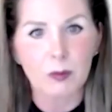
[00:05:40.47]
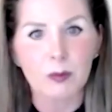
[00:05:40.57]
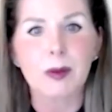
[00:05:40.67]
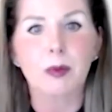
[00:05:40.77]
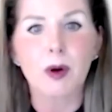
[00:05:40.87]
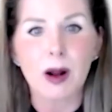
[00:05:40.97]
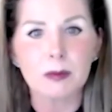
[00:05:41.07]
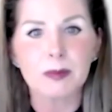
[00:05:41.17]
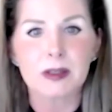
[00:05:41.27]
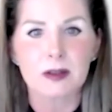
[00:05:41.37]
but the
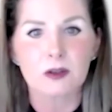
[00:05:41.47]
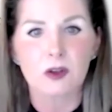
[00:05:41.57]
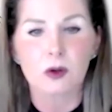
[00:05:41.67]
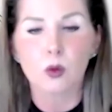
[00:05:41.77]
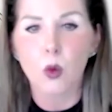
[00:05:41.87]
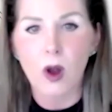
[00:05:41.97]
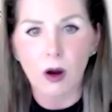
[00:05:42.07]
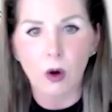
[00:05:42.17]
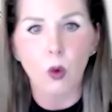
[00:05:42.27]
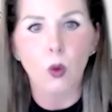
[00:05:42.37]
problem existed
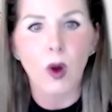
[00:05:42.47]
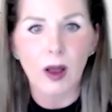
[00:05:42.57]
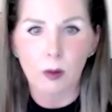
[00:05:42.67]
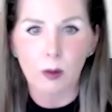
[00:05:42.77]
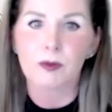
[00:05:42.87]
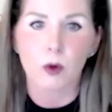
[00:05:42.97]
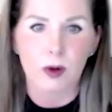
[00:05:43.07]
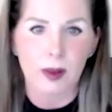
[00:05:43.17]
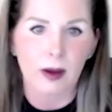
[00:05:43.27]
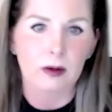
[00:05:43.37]
well, well before
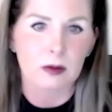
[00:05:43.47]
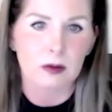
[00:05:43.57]
that.